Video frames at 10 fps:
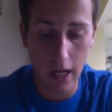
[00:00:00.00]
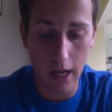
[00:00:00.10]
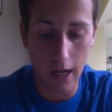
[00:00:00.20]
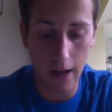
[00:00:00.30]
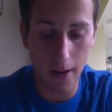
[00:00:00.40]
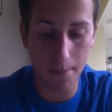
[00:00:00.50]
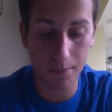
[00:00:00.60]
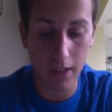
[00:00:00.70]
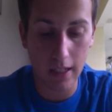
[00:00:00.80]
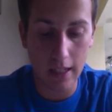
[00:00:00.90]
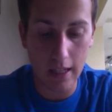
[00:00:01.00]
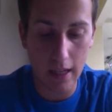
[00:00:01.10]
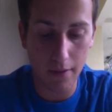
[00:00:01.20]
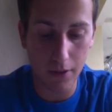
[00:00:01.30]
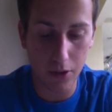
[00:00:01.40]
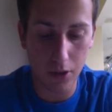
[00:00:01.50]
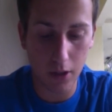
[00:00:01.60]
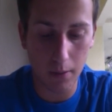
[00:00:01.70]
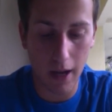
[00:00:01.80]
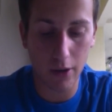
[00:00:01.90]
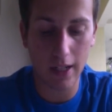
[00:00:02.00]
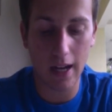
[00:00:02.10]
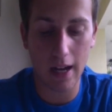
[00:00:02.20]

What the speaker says: If a GM, how can I